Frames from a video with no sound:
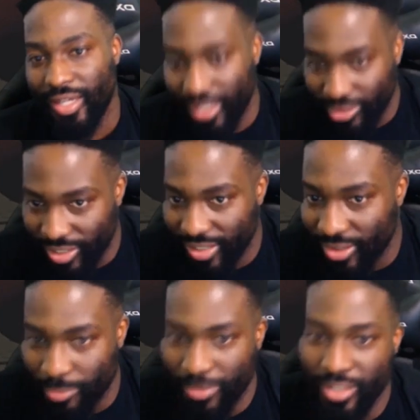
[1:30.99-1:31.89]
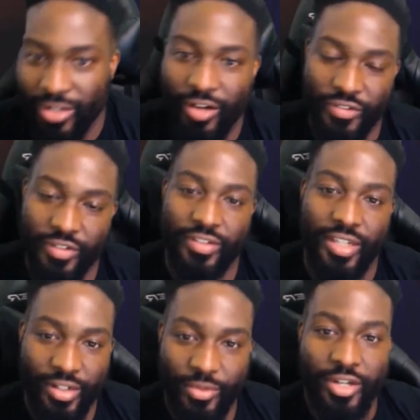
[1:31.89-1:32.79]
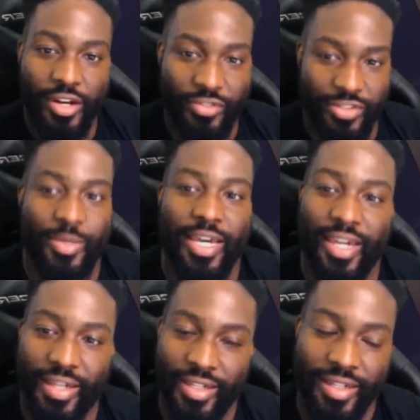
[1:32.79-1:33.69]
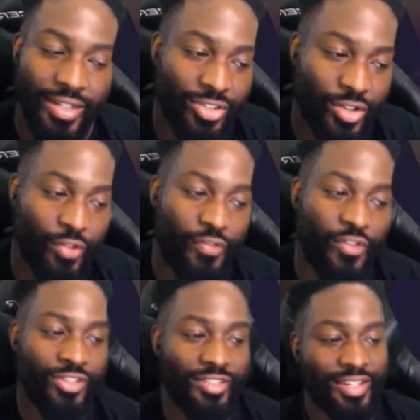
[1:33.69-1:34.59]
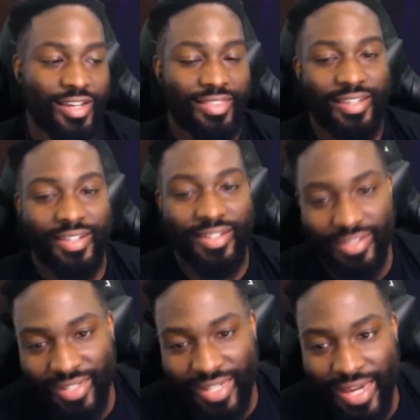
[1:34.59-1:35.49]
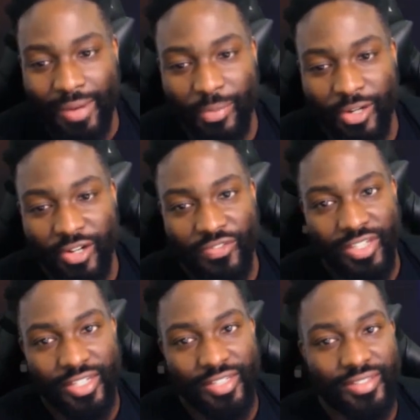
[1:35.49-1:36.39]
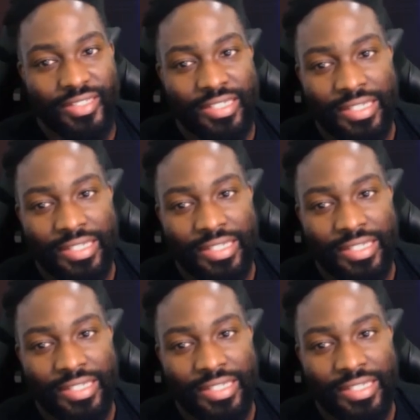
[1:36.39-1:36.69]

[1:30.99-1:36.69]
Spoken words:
and you get no meter off of it, and the recovery's bad. So the first thing I think they gotta buff is